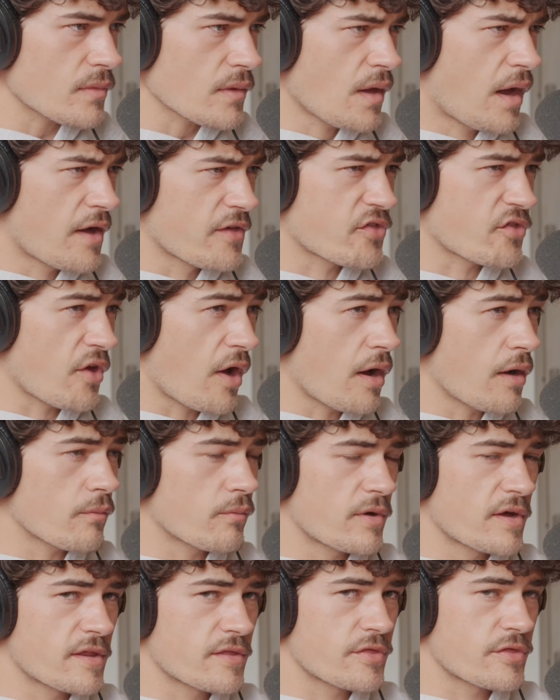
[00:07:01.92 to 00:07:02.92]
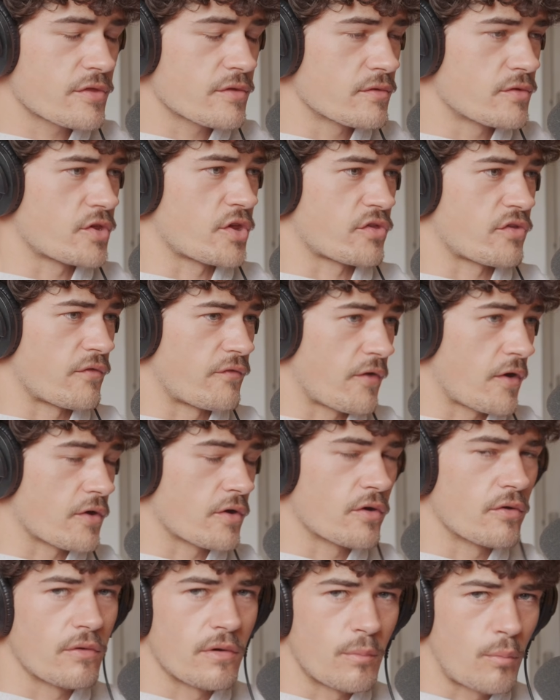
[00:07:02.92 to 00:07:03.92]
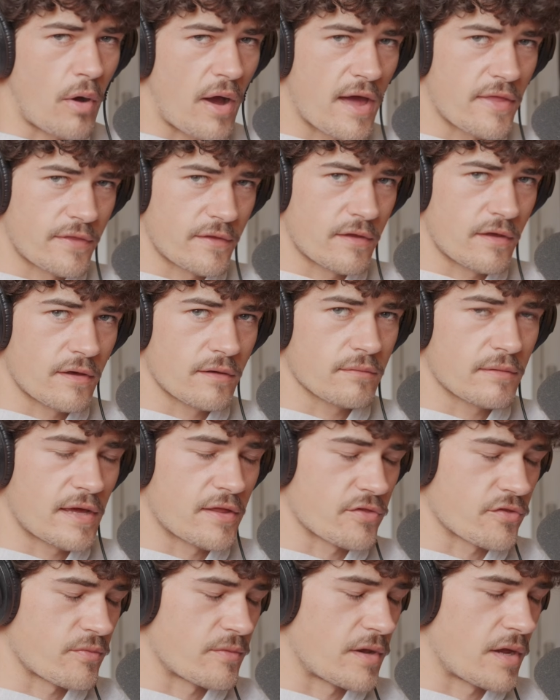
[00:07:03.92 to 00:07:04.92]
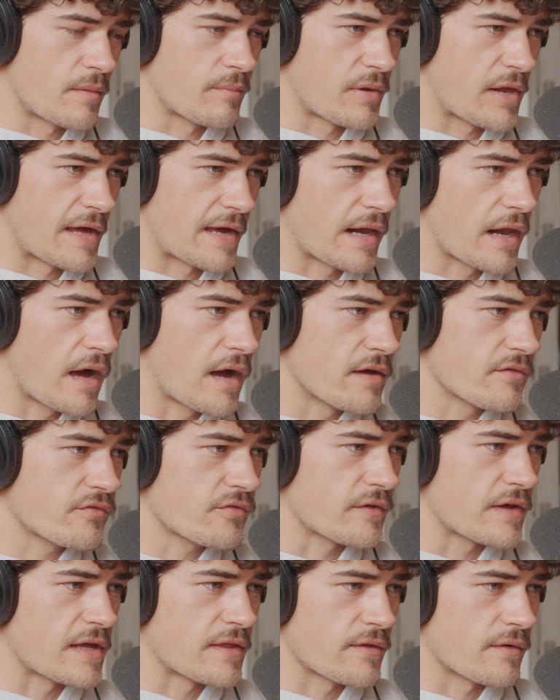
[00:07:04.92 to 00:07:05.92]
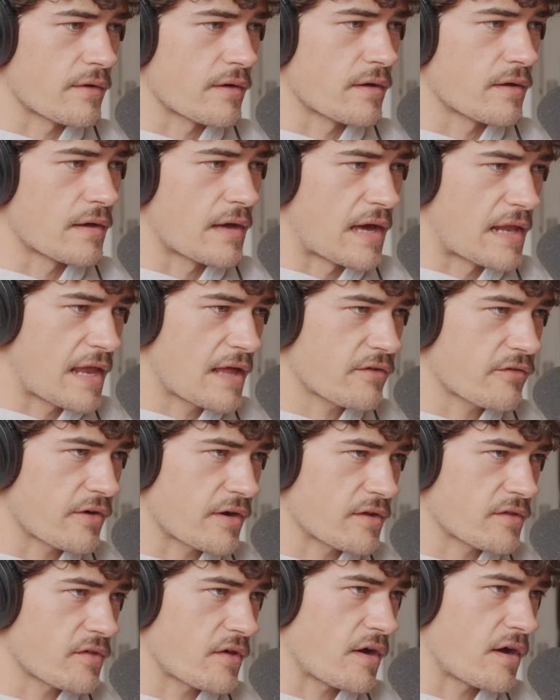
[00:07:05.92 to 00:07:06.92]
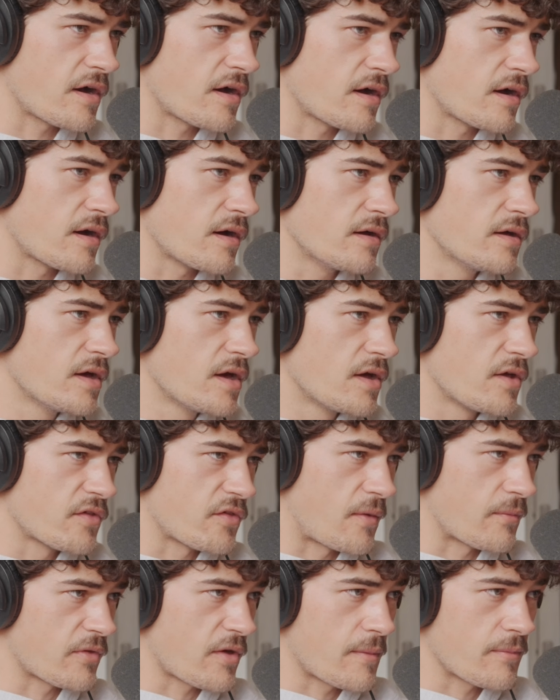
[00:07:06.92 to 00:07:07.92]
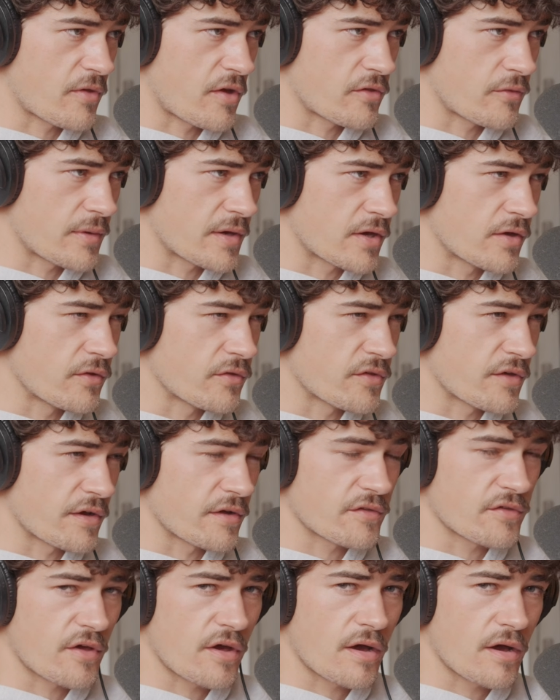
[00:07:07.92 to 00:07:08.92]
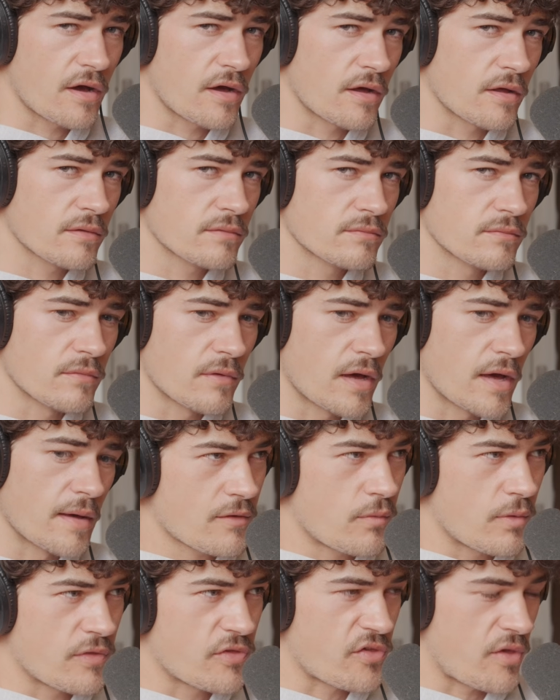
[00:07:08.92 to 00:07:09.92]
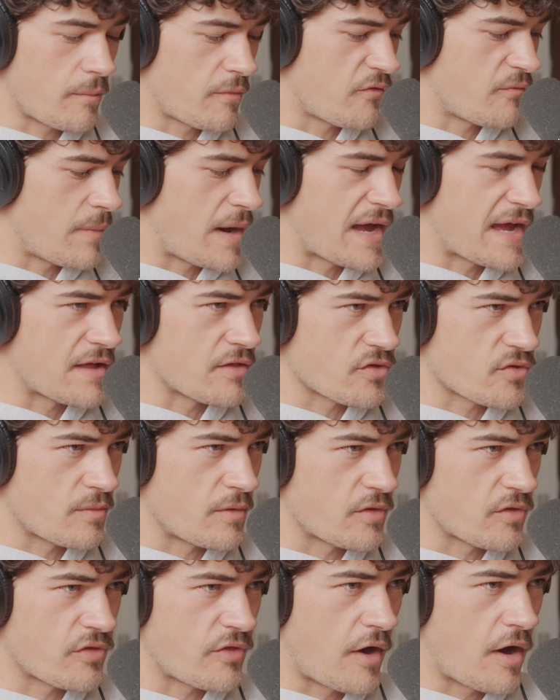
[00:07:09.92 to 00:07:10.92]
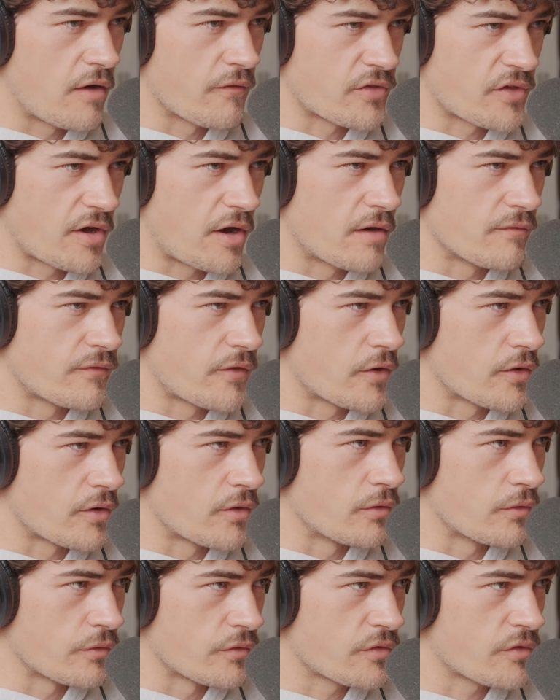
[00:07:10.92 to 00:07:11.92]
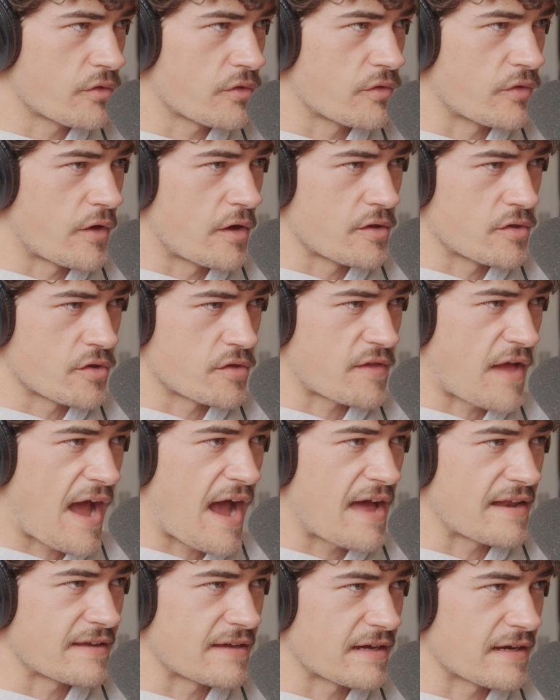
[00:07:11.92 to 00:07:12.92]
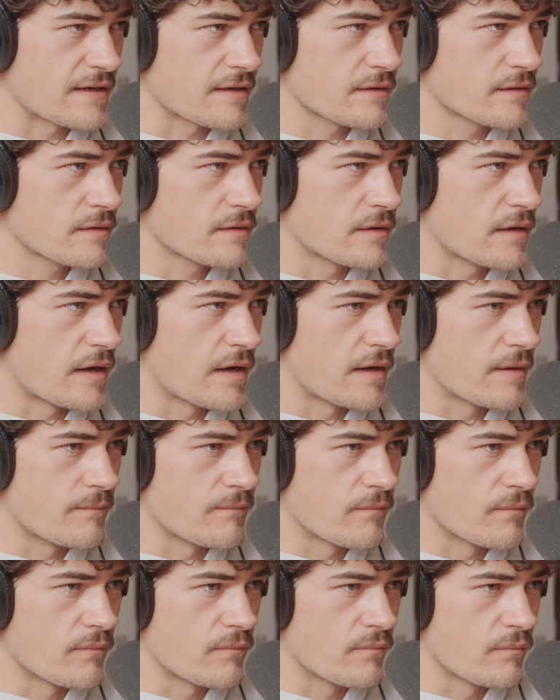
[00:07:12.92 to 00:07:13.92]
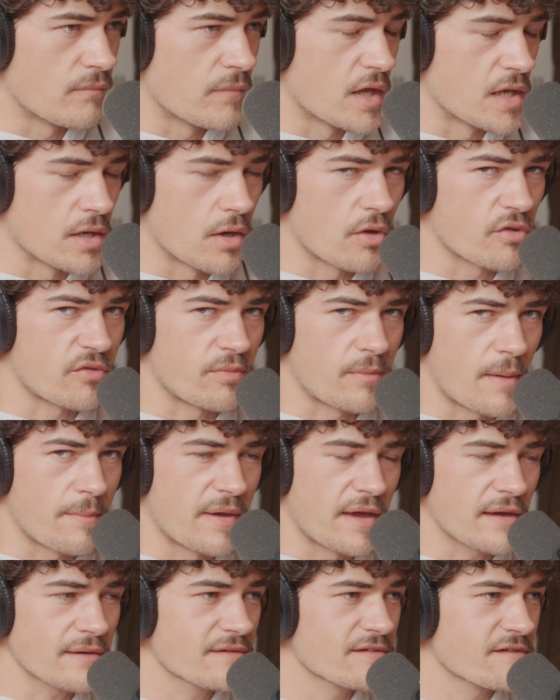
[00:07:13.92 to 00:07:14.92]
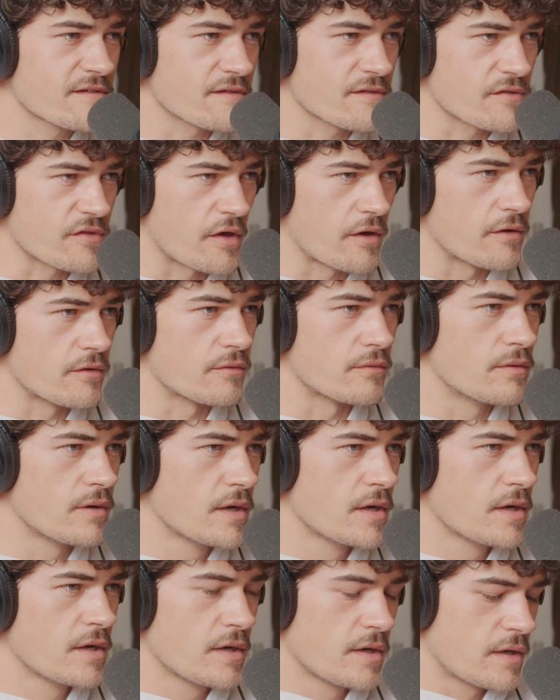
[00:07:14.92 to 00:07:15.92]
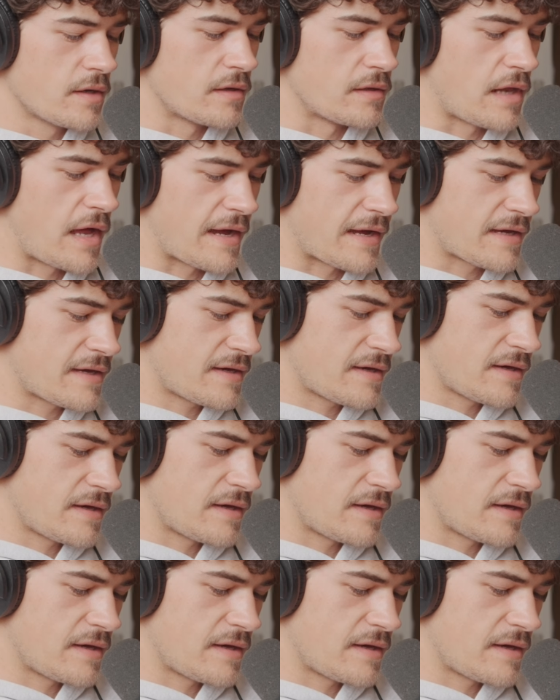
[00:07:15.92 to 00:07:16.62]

I start with just a vocal on whatever instrument I'm playing live, either electric guitar, sometimes I do acoustic guitar, with some of my instruments that obviously aren't vocals that are just adding a lot to my mix. So like